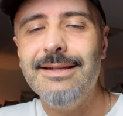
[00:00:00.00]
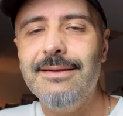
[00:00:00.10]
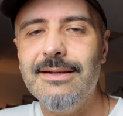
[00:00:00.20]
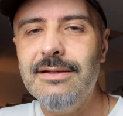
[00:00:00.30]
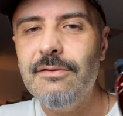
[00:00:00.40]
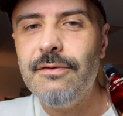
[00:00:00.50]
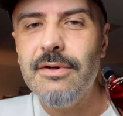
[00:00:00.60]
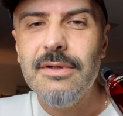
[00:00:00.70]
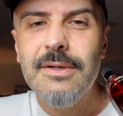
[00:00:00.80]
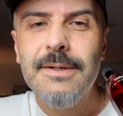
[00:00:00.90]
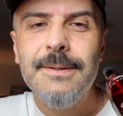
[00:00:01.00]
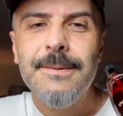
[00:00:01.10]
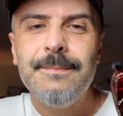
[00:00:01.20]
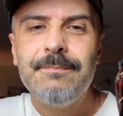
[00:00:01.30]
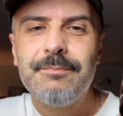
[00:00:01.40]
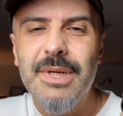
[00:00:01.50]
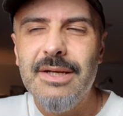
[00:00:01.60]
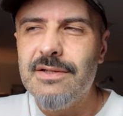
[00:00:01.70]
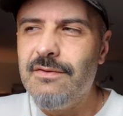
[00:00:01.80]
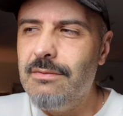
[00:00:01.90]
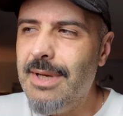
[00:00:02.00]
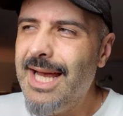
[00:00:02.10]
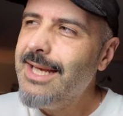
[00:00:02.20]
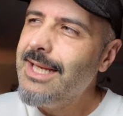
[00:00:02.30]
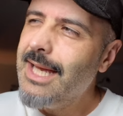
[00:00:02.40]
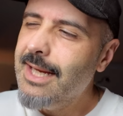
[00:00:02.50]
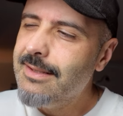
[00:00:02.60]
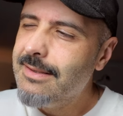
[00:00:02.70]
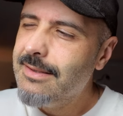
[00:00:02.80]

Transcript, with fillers: anything different because from 88